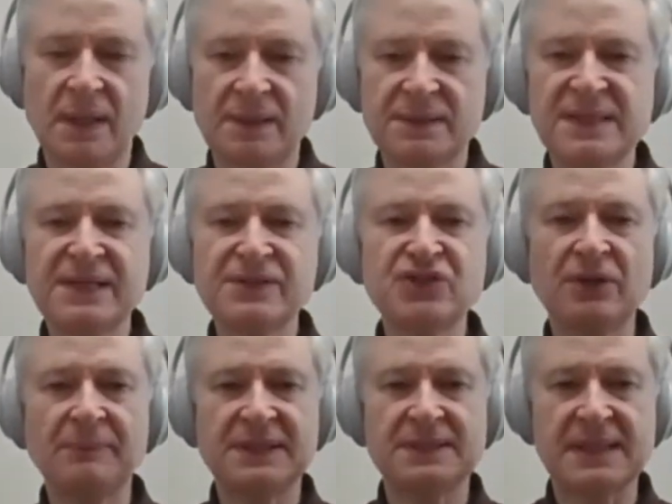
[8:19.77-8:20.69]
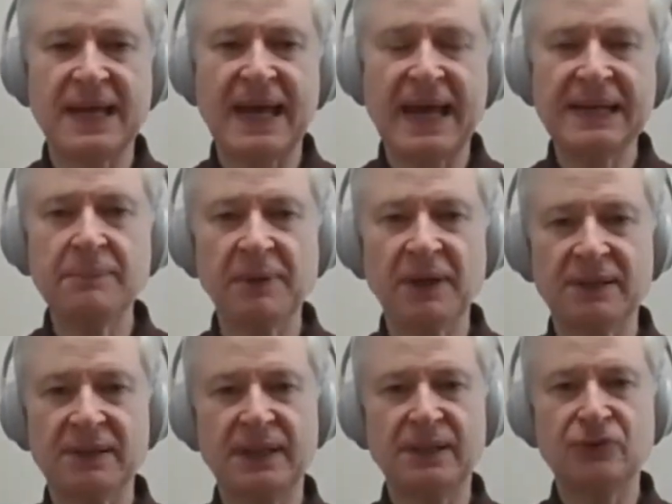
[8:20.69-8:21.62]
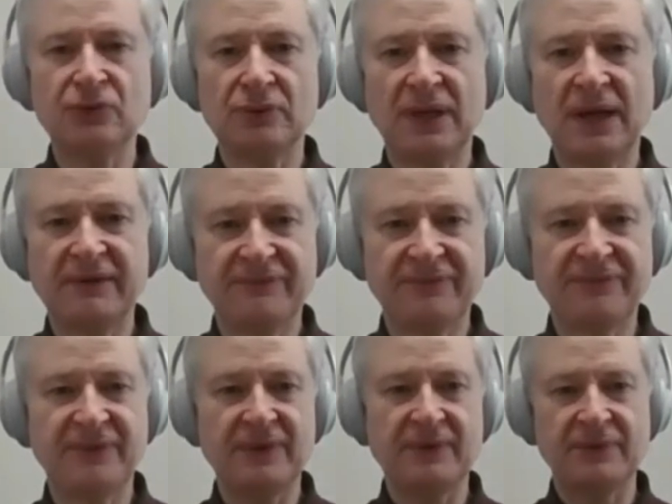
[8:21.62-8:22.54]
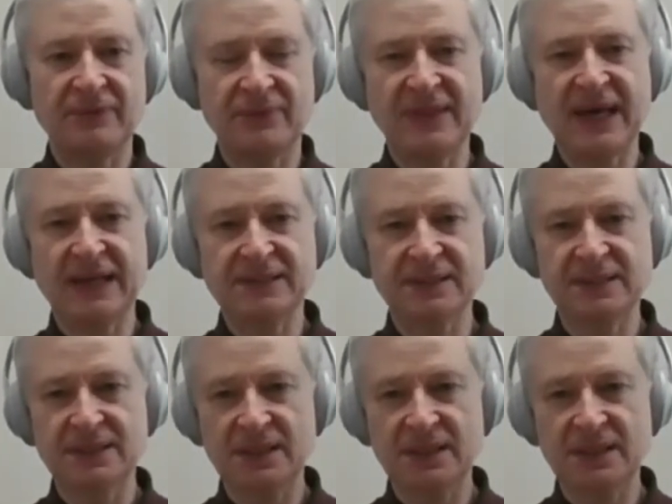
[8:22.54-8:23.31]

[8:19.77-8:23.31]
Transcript: it essentially means anybody in your life that